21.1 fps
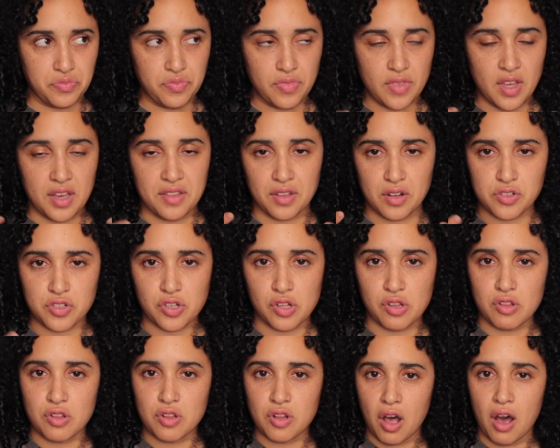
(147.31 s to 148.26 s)
there's a
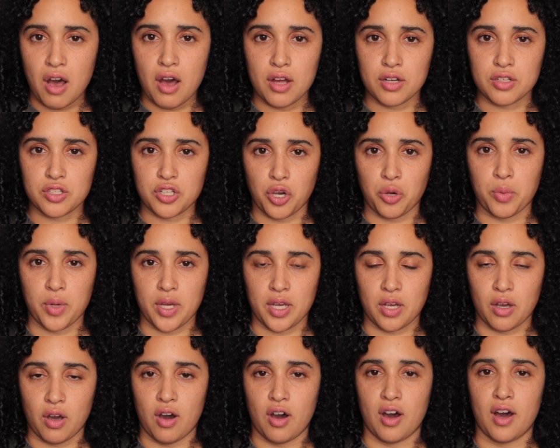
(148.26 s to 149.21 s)
lot going
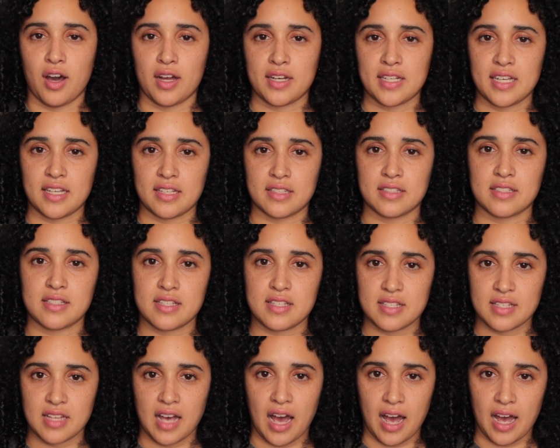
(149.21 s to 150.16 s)
on
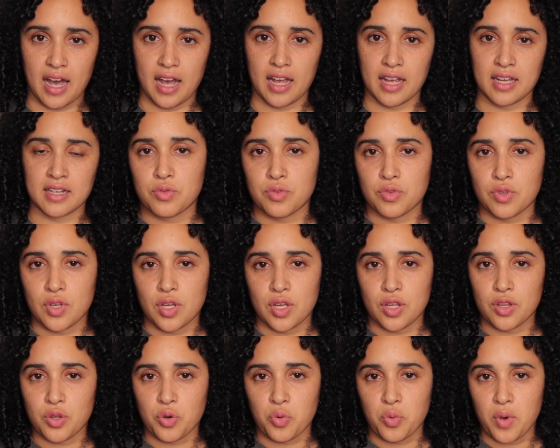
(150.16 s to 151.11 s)
inside.
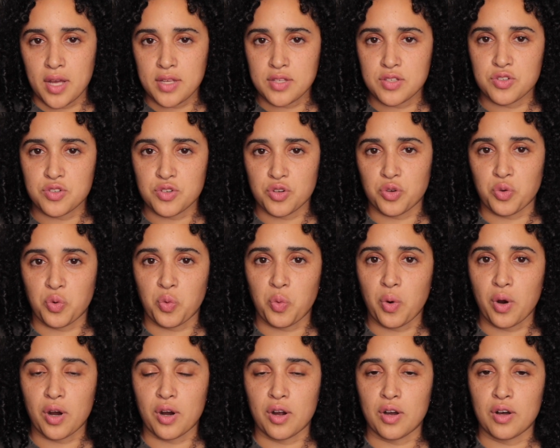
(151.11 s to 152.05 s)
In the Western
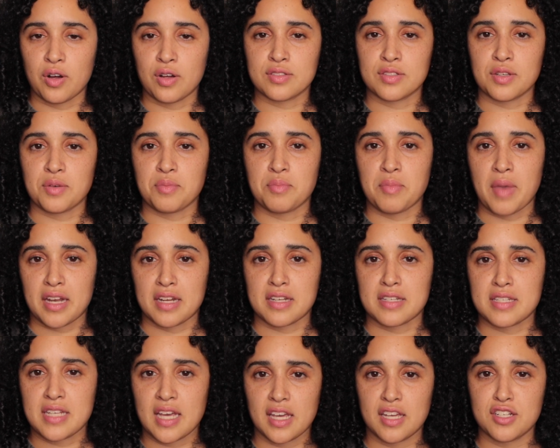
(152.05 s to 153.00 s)
world,
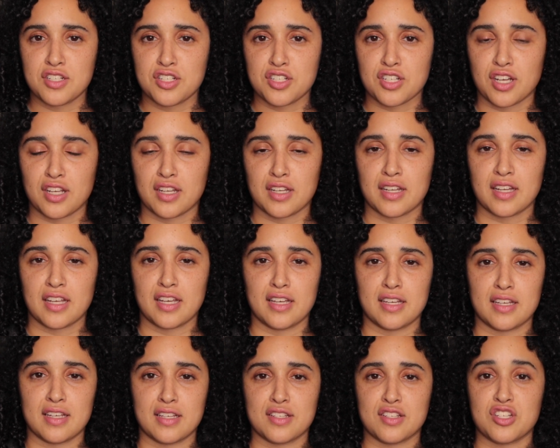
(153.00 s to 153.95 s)
meditation
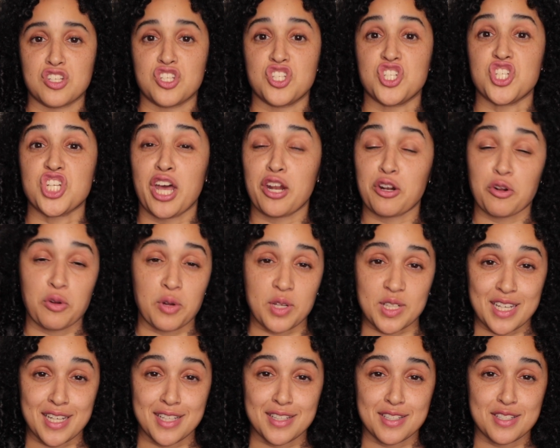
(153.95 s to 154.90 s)
is
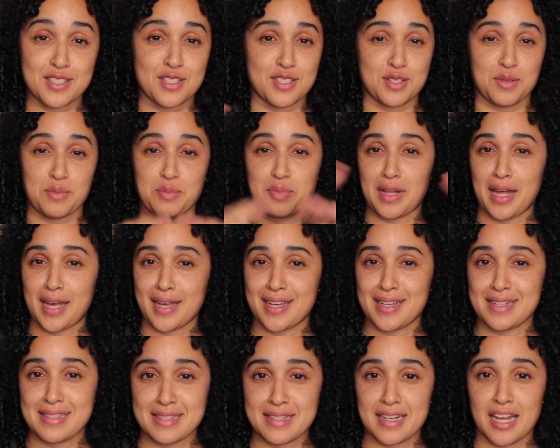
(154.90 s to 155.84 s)
generally, this is a
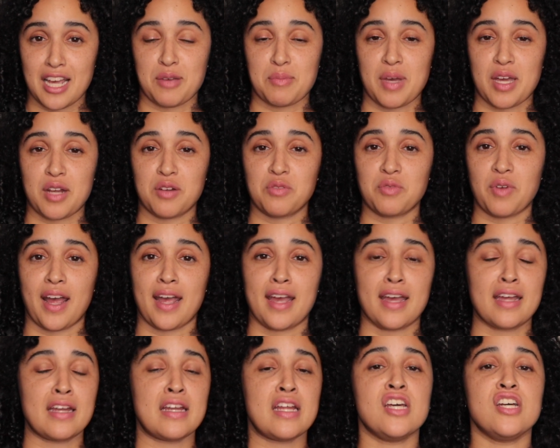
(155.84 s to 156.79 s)
blanket statement,
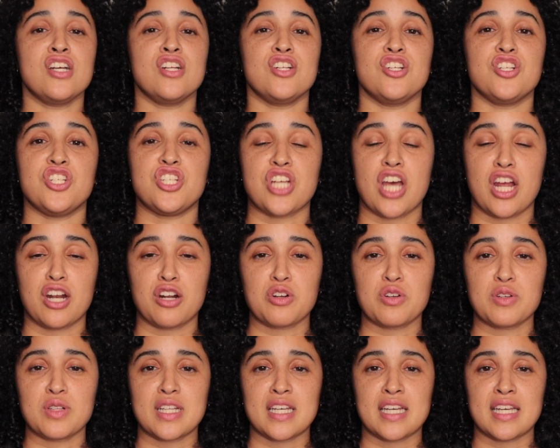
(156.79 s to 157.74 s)
right?
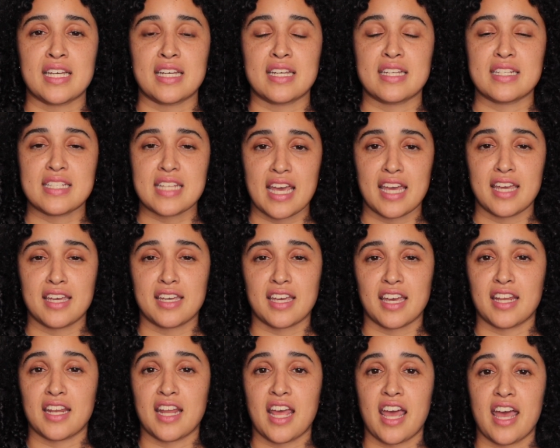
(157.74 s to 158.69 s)
Generally
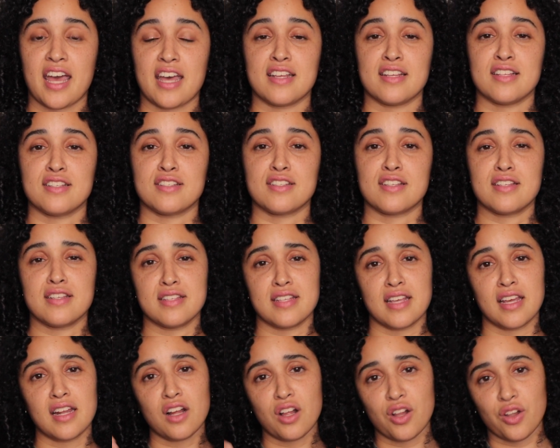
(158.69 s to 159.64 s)
taken as
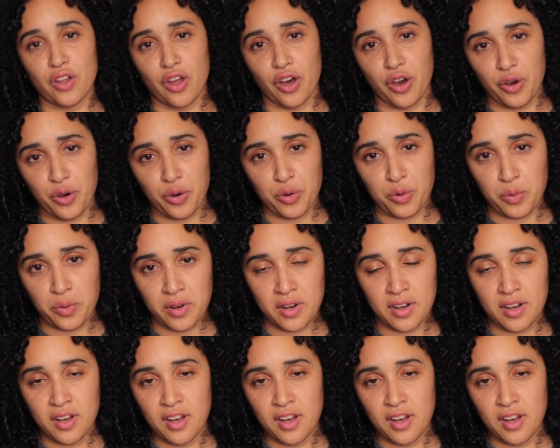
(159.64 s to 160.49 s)
sit alone,